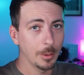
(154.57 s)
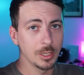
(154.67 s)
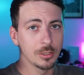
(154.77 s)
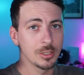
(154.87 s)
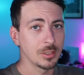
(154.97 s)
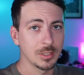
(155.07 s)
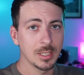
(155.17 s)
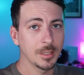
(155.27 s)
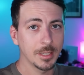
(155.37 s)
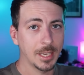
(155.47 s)
when you're just
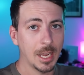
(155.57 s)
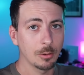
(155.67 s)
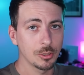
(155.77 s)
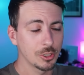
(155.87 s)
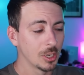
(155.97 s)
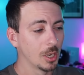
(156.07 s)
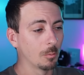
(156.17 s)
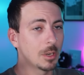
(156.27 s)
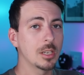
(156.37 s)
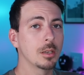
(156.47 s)
sitting on the couch
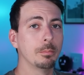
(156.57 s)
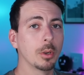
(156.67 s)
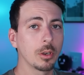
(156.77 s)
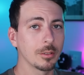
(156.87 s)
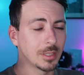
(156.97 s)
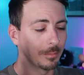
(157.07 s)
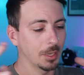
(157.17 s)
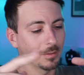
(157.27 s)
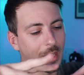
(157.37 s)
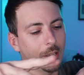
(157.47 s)
reading a book or
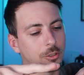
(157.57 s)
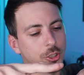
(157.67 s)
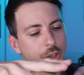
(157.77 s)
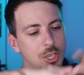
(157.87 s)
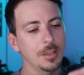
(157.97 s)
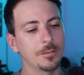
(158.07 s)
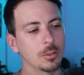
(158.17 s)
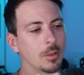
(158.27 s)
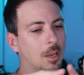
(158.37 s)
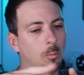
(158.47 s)
something, they all shift
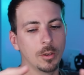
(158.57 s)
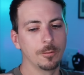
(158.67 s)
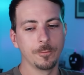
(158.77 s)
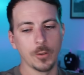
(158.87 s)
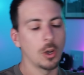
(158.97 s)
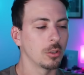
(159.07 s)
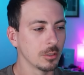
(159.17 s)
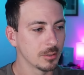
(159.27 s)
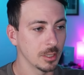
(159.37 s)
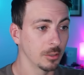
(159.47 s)
or like one
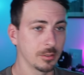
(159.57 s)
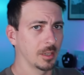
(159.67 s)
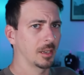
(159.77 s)
falls and you're just